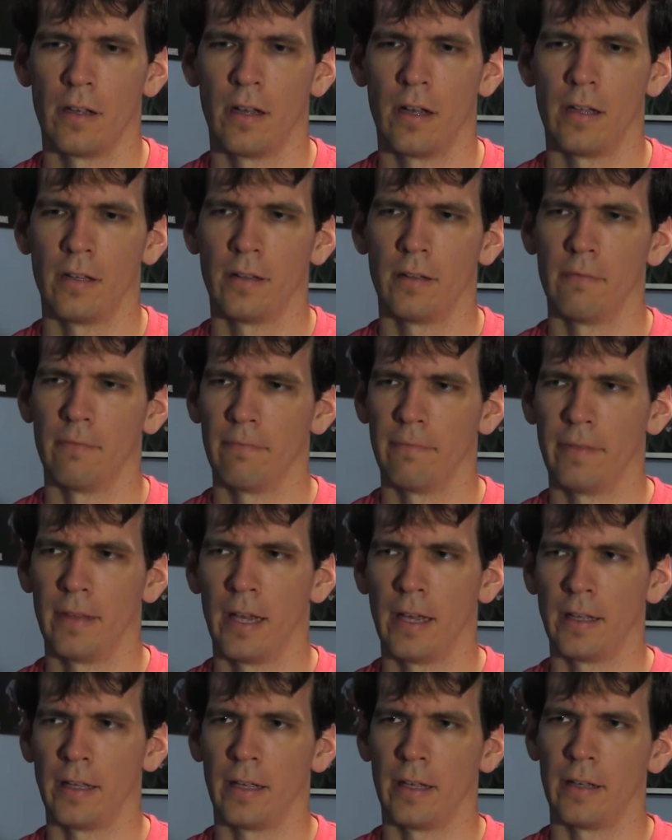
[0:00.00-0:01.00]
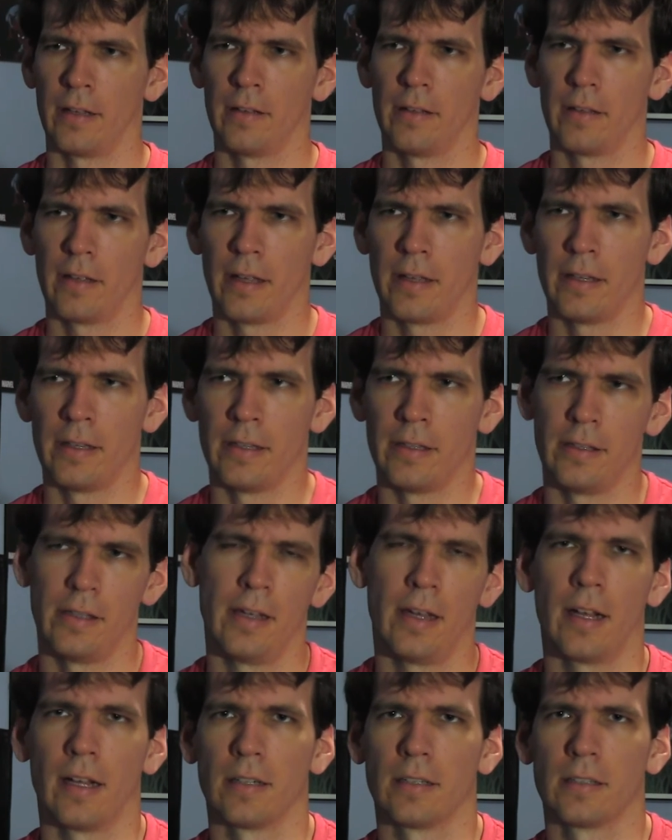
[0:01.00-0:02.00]
uh, that I eat
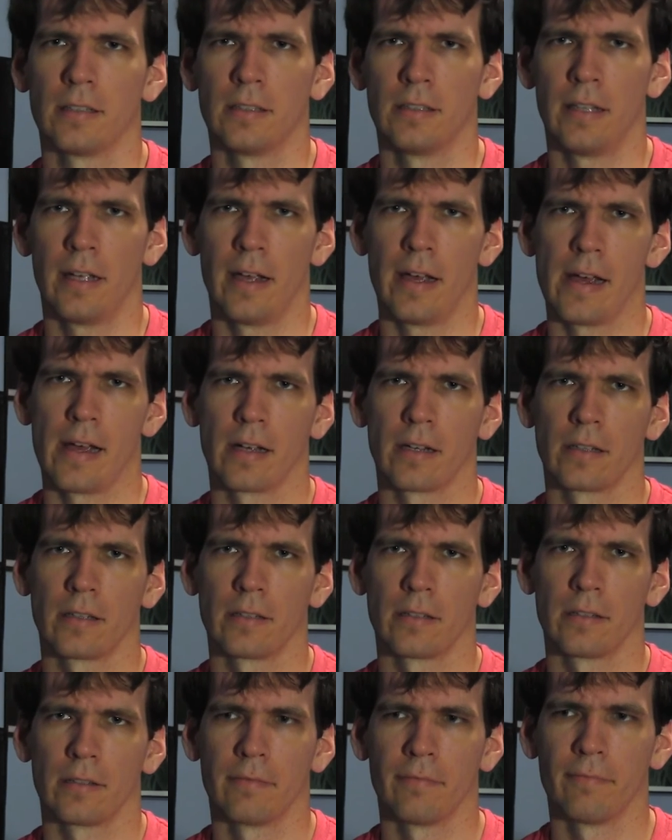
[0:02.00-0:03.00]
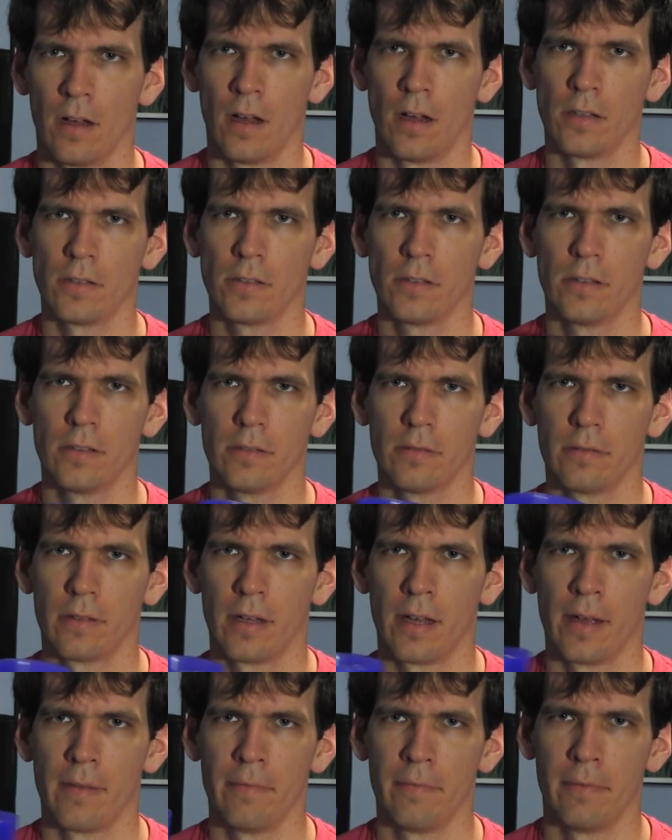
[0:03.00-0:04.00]
as snacks. Also,
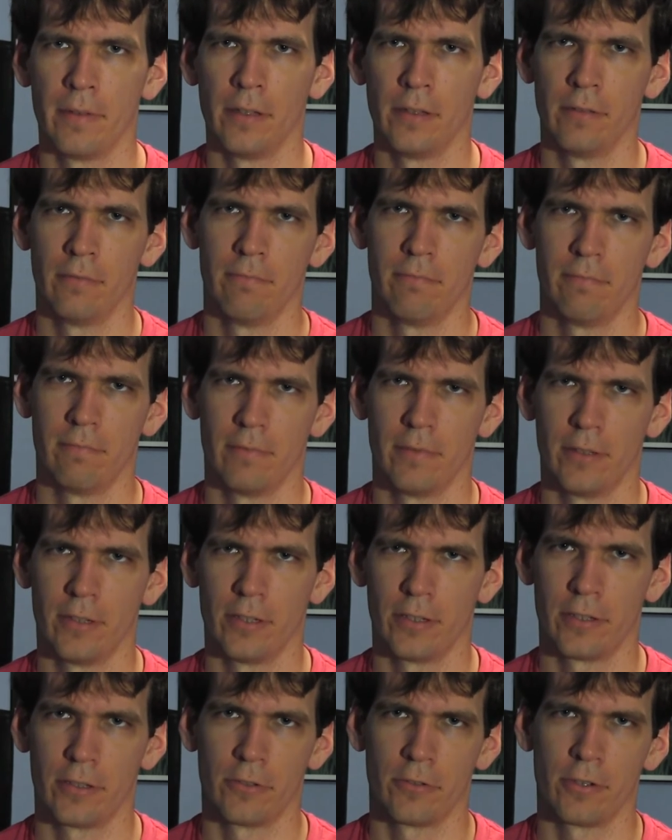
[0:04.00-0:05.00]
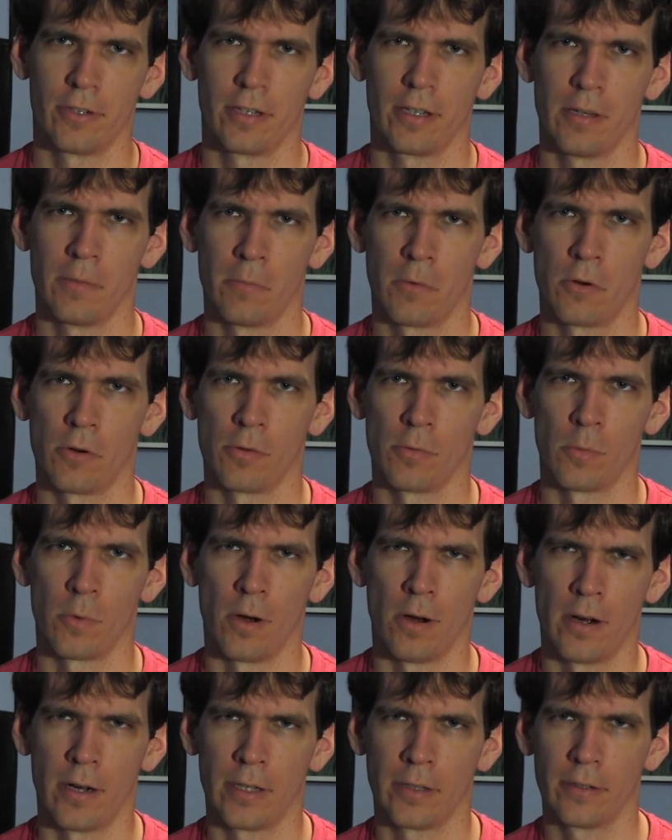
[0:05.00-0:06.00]
I've been just drinking more
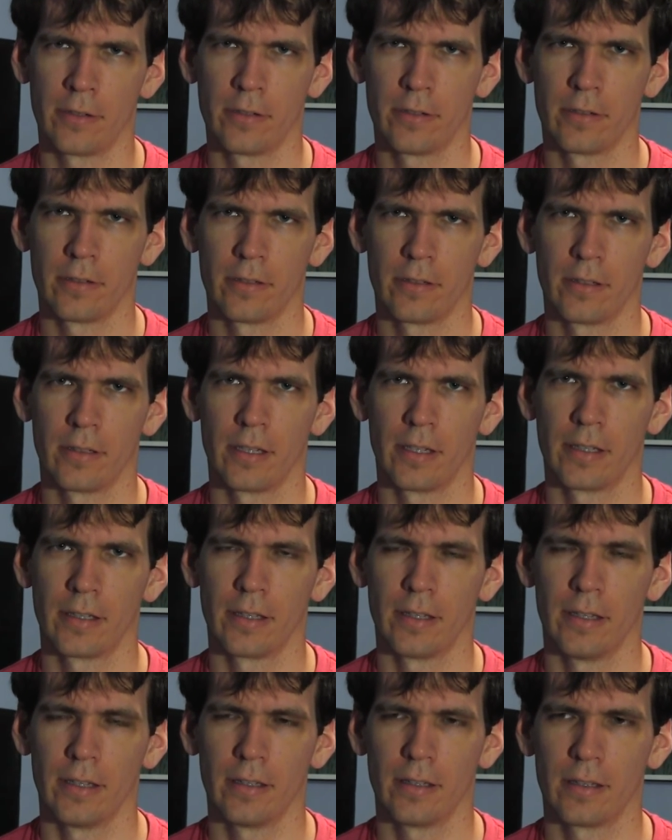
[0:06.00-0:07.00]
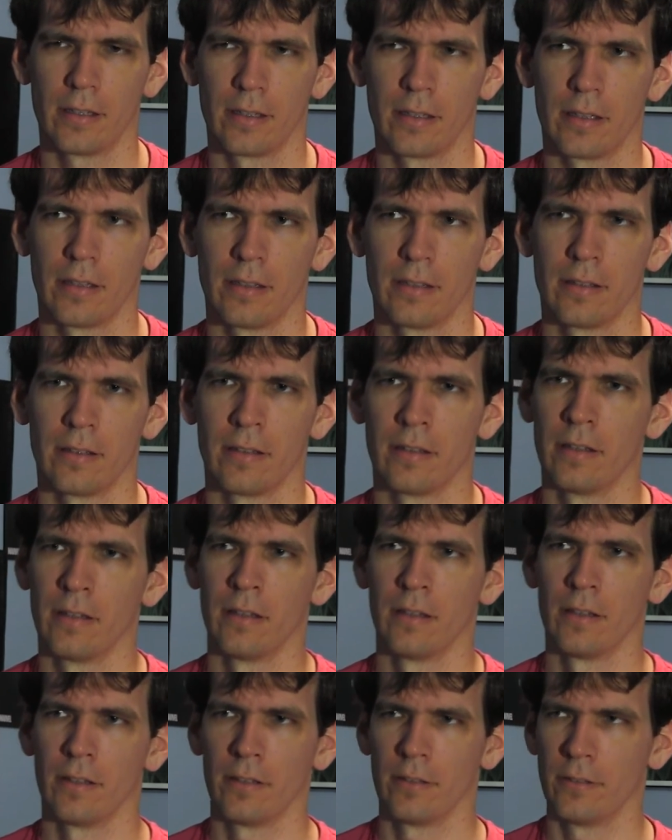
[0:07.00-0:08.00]
water like this.
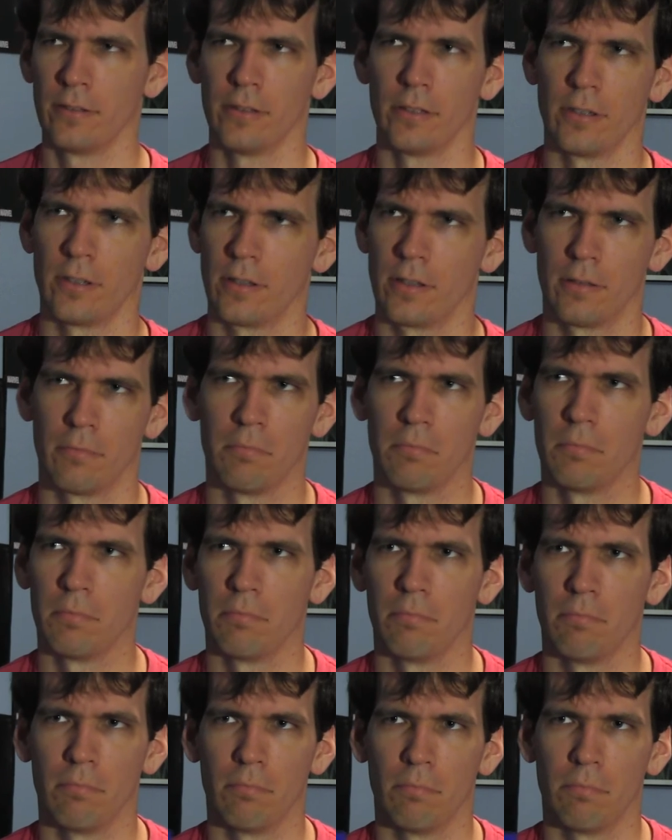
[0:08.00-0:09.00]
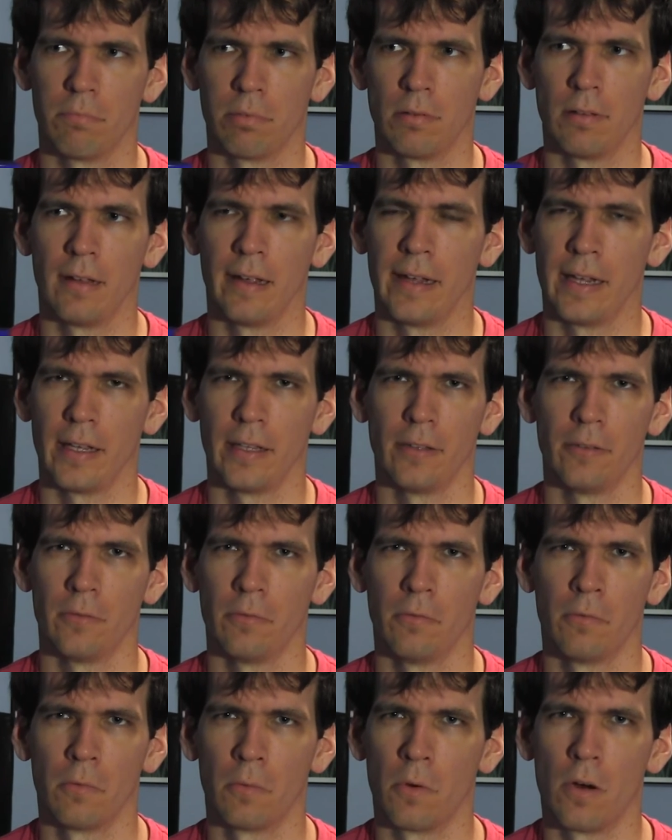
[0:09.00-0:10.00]
Just
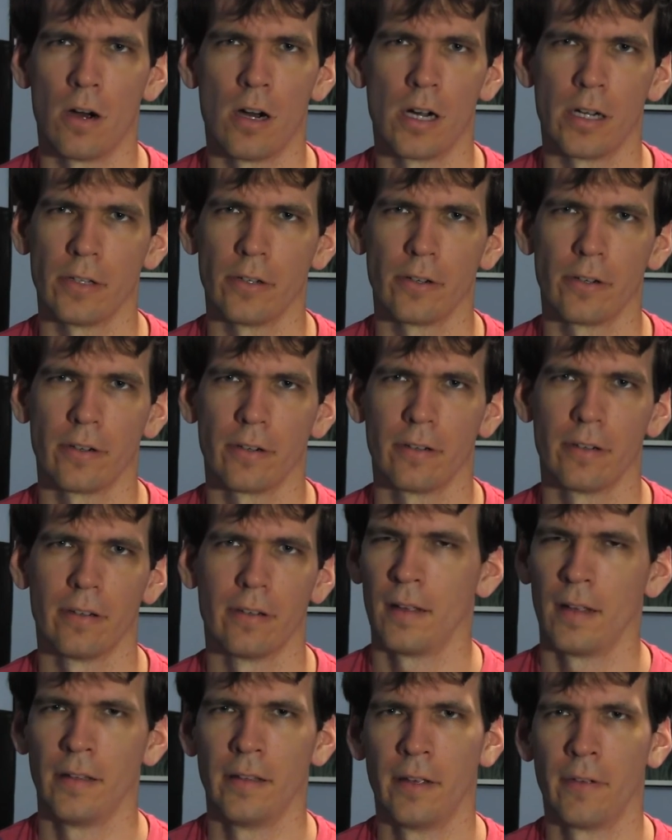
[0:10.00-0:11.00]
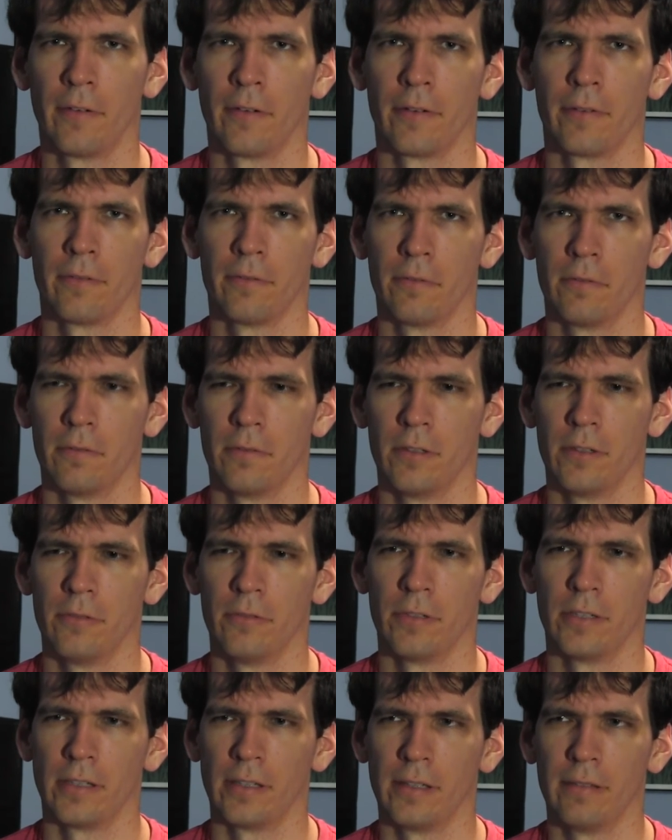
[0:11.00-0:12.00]
plain water. I never would
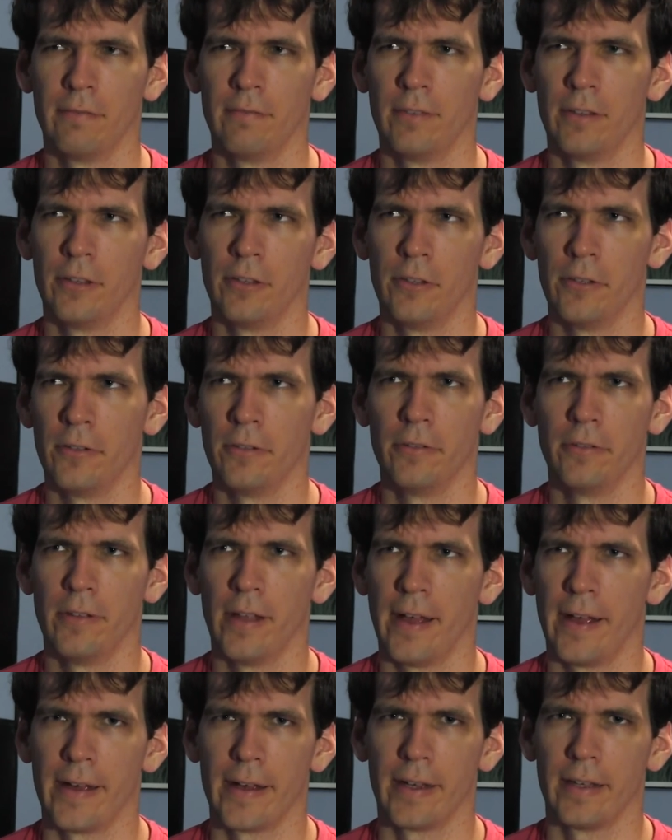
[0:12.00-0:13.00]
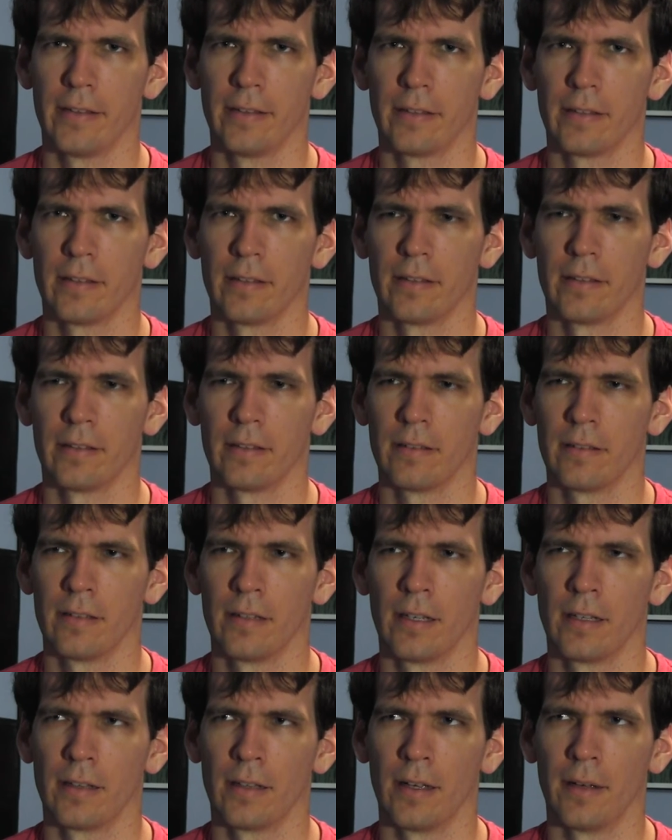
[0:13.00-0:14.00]
really do that,
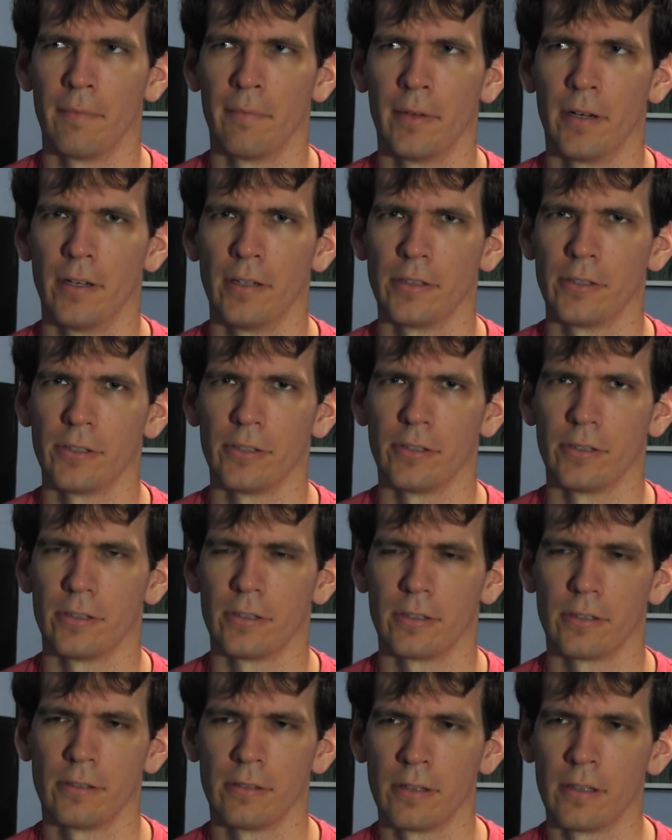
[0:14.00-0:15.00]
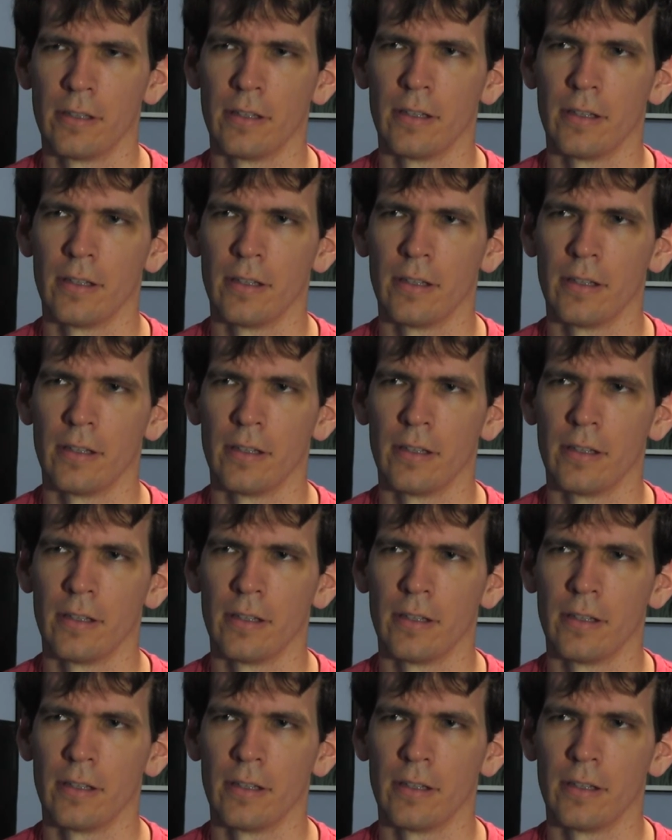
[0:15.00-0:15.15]
not that much, just